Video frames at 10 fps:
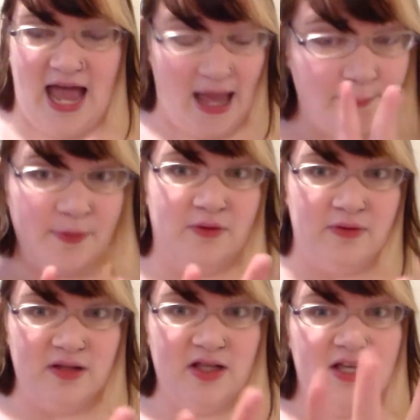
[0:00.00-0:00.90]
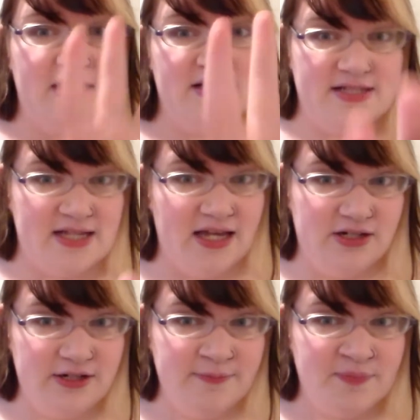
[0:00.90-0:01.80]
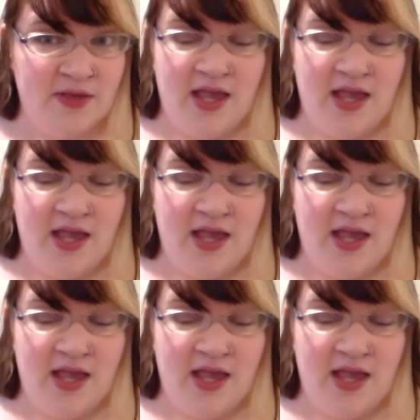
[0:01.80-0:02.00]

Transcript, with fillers: apple cider,